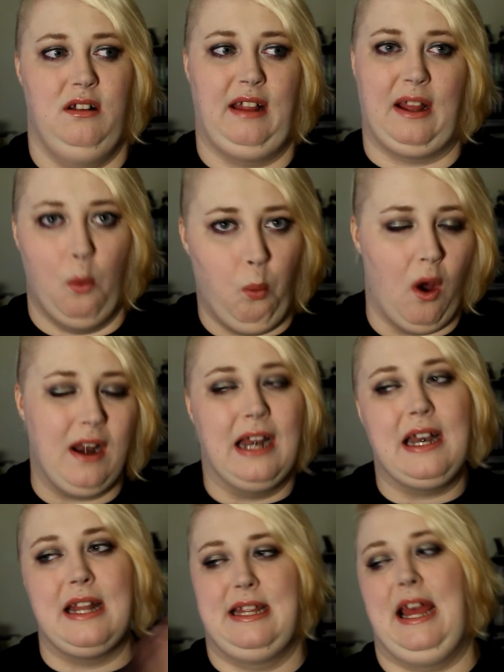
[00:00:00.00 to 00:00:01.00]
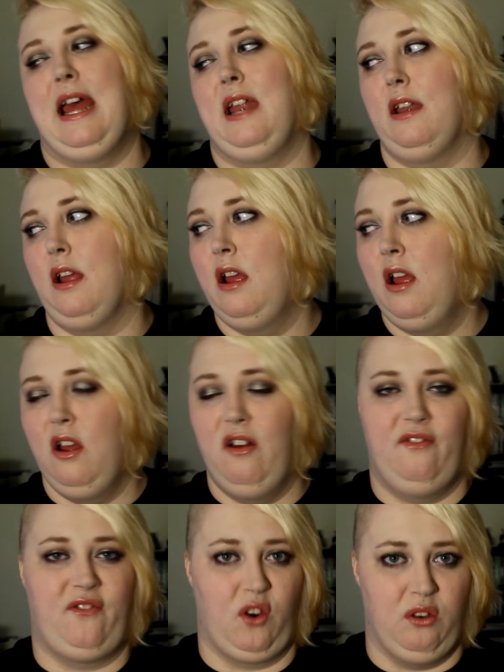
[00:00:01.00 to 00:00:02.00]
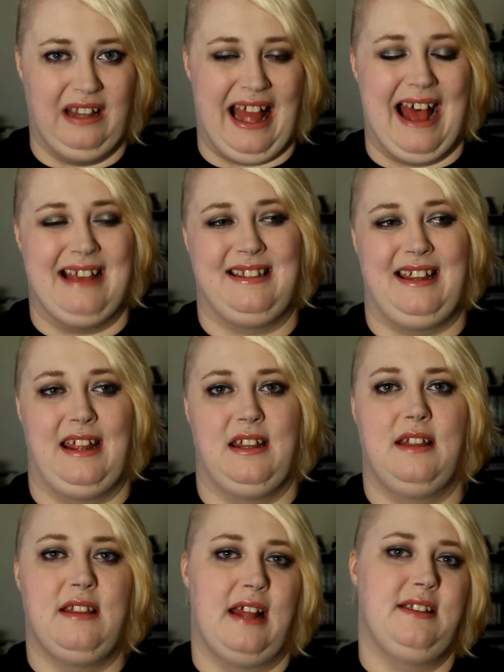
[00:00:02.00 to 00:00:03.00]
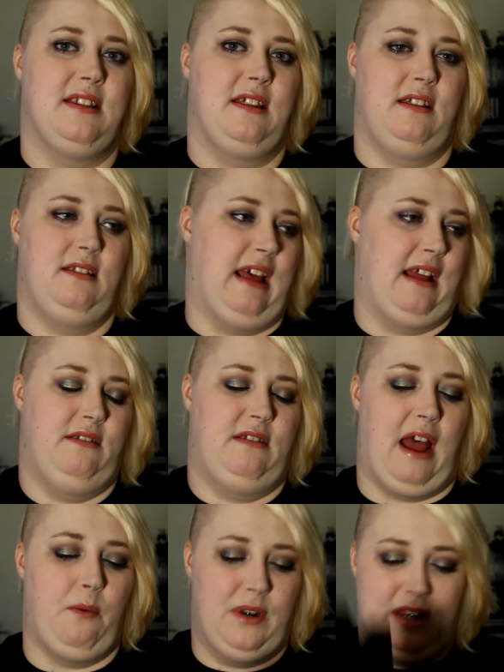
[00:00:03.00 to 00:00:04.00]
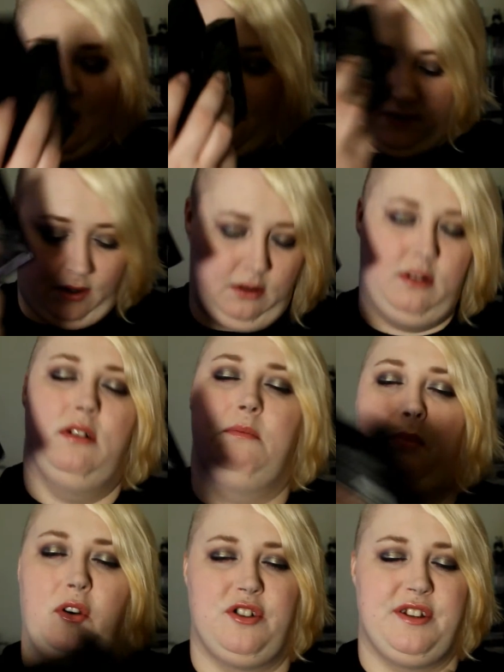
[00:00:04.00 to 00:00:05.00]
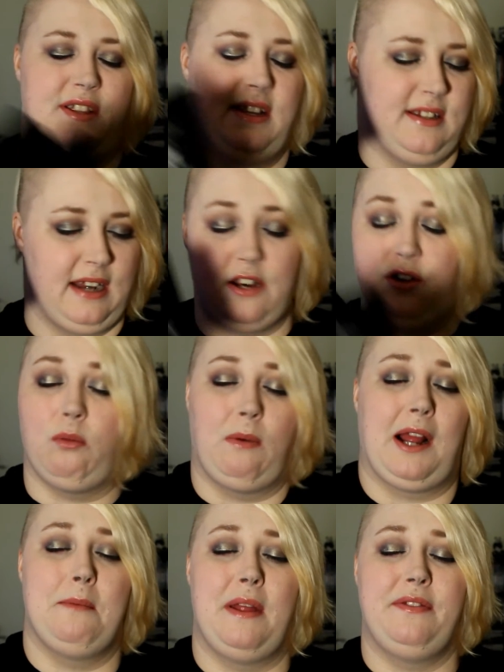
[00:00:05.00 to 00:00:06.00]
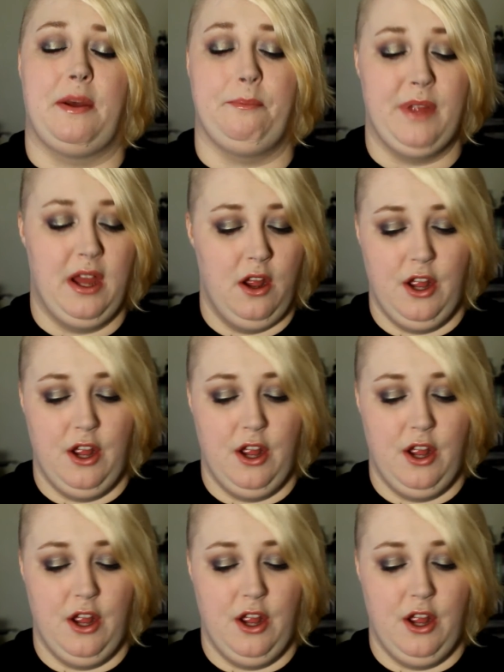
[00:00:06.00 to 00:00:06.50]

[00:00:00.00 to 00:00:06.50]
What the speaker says: Like a 1 out of 10 for lasting, and that's that I would never purchase these, and I don't recommend them.